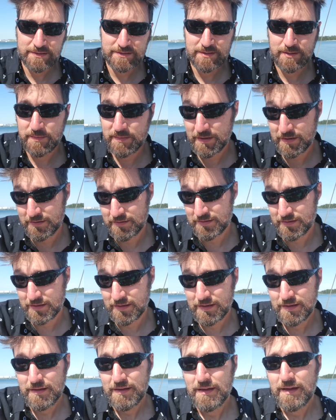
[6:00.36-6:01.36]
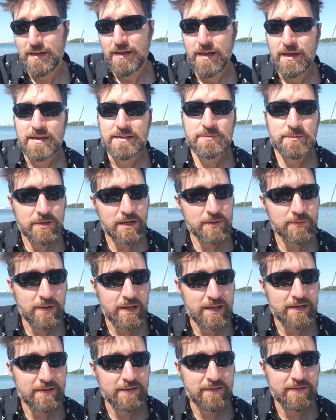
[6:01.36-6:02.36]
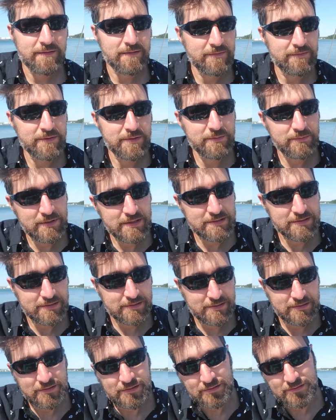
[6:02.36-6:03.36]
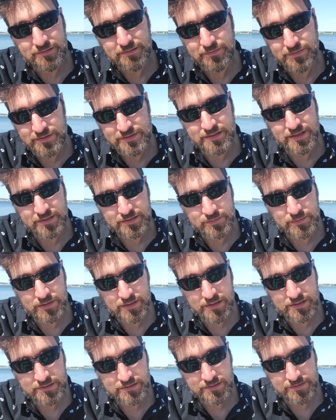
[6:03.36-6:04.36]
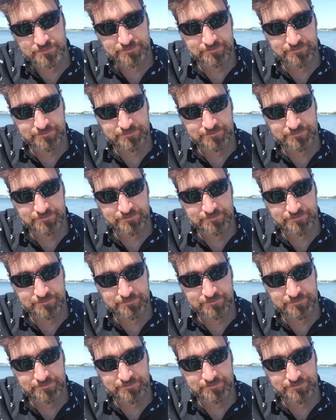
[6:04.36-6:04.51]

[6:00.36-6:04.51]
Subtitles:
apparently. It's what I read for the reason of this explanation.